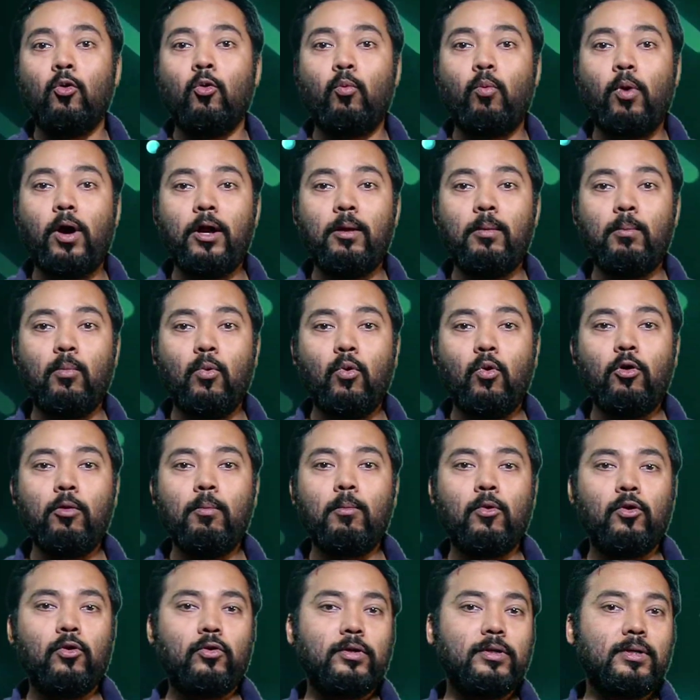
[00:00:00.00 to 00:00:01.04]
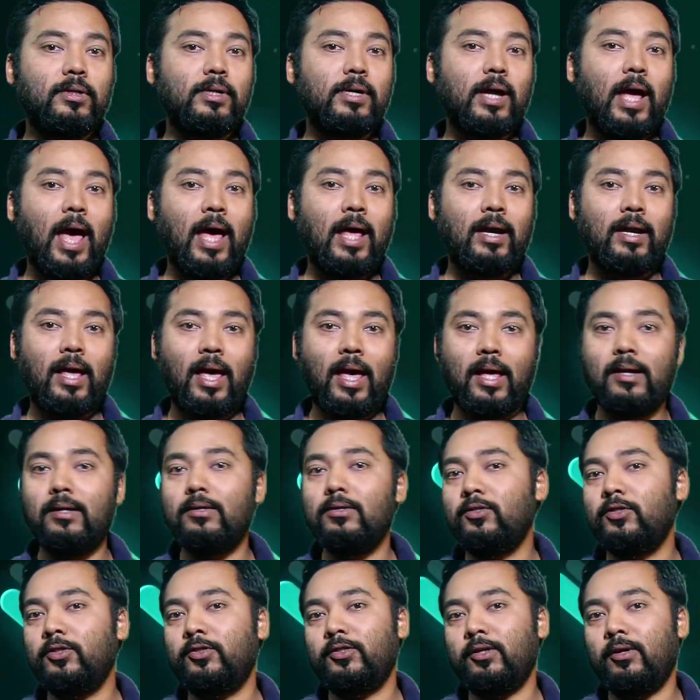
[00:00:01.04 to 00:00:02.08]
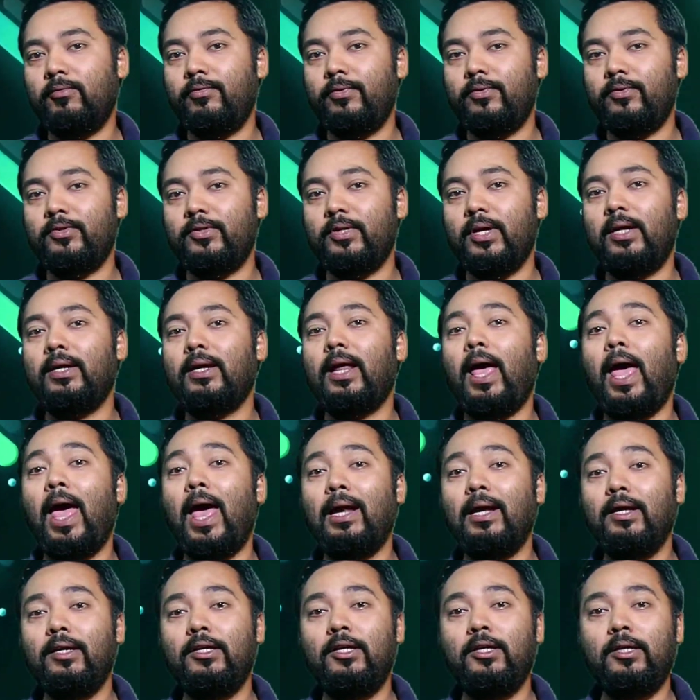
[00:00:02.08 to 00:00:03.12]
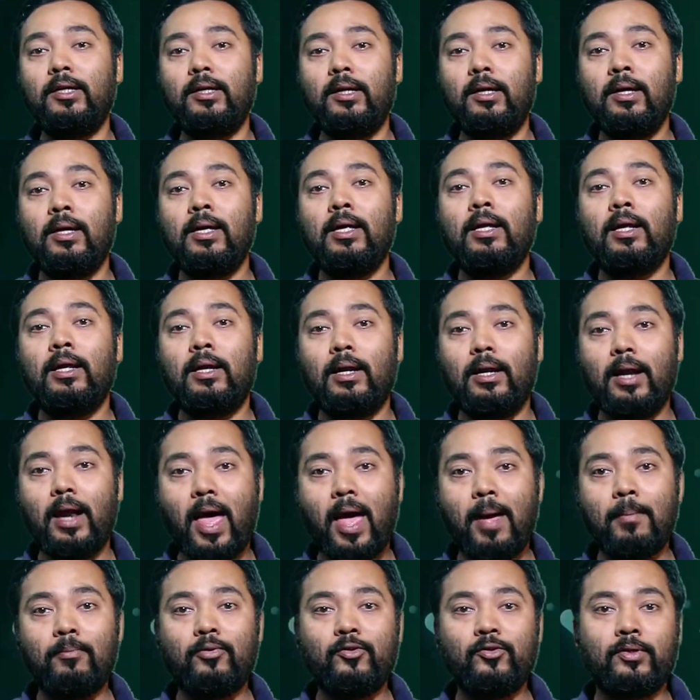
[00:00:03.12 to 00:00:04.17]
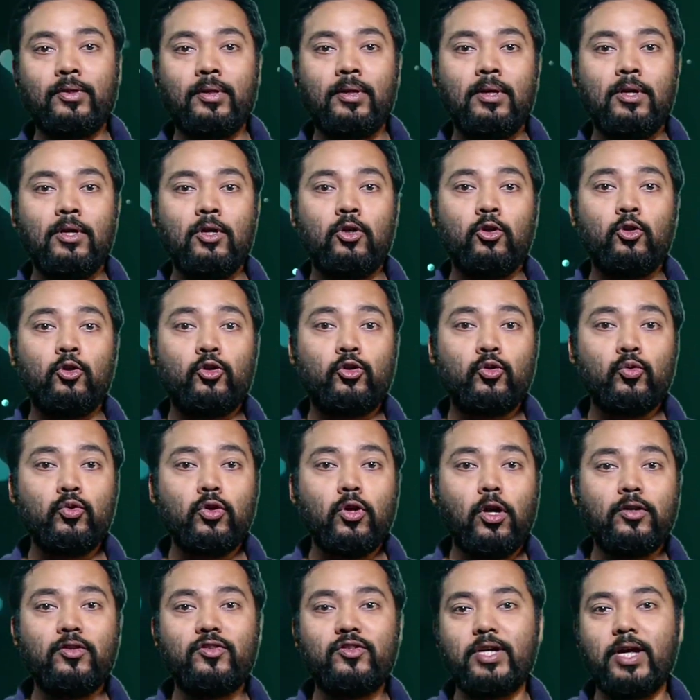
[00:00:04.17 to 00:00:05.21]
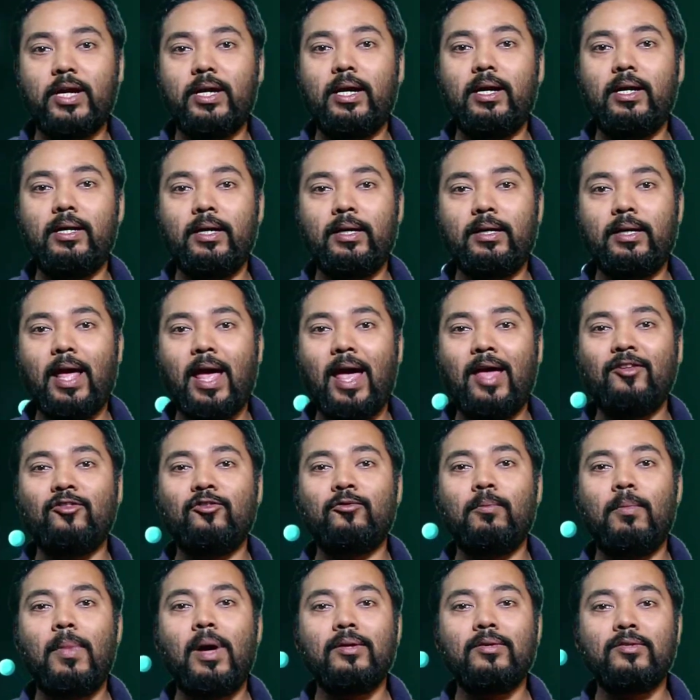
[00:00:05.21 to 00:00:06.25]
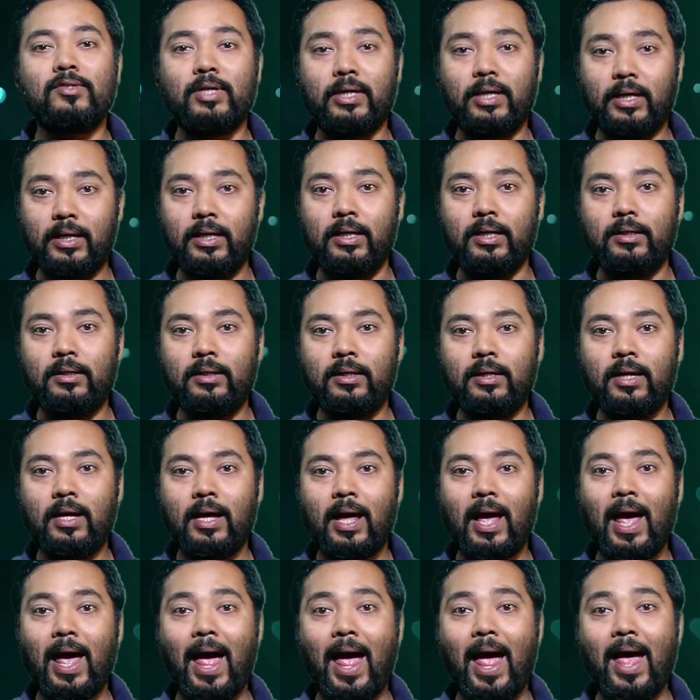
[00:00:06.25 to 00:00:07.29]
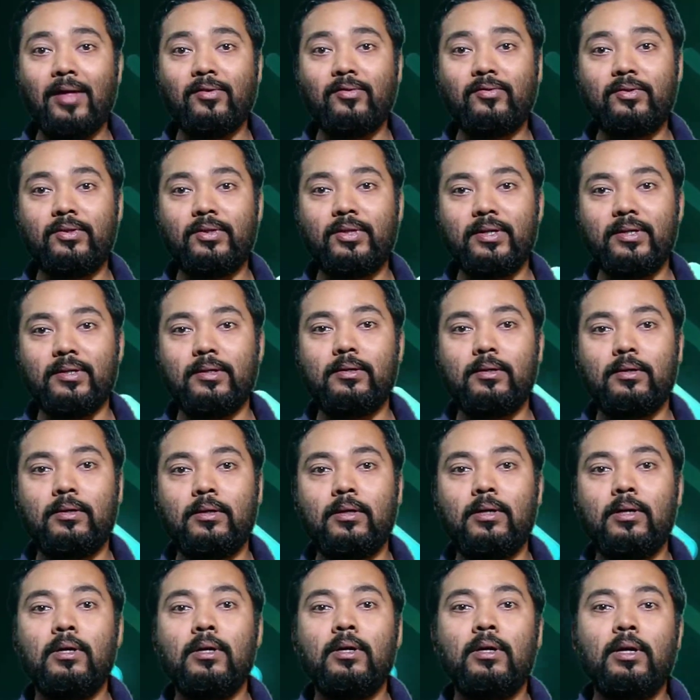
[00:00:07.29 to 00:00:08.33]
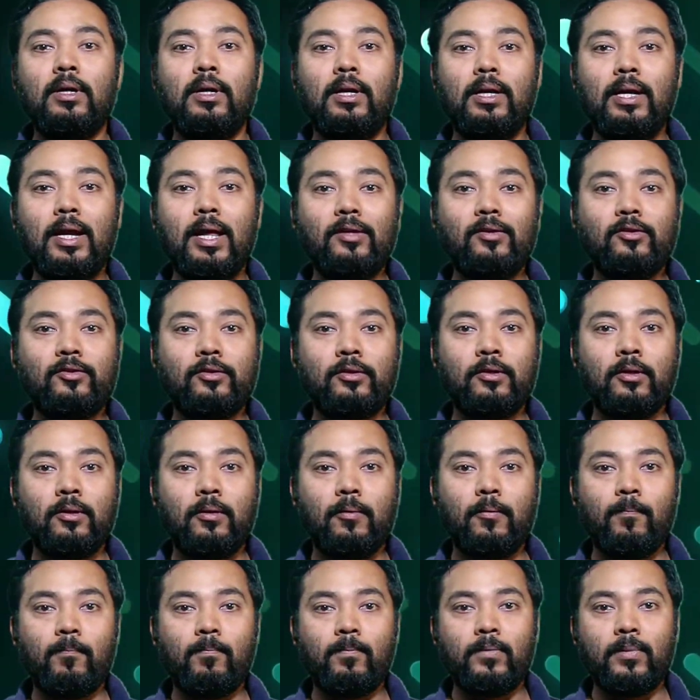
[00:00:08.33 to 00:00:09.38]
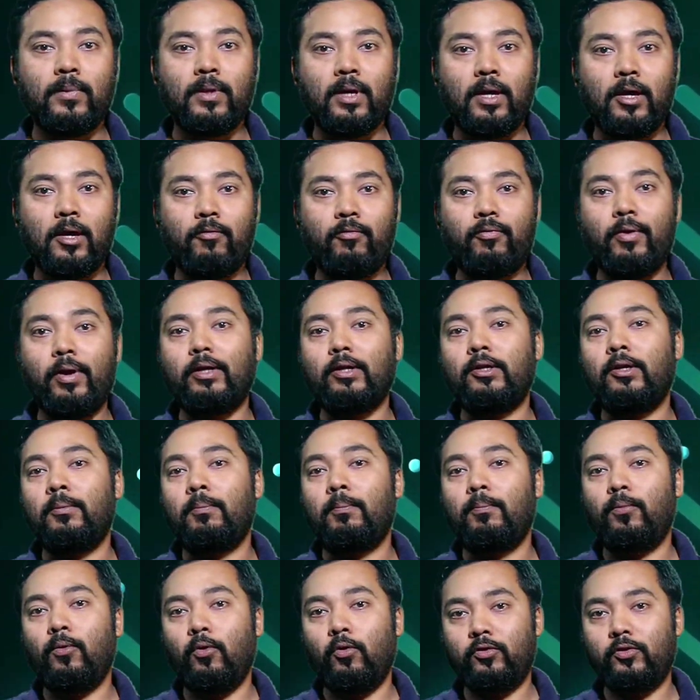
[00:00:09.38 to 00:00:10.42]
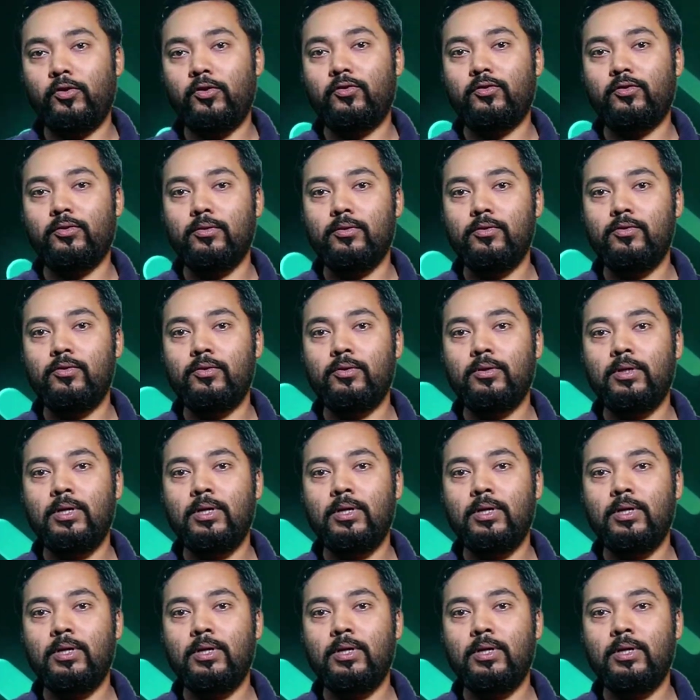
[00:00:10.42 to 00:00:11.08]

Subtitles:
While more modern and energy sufficient LED lamps do not generate as much heat as their less effective processors,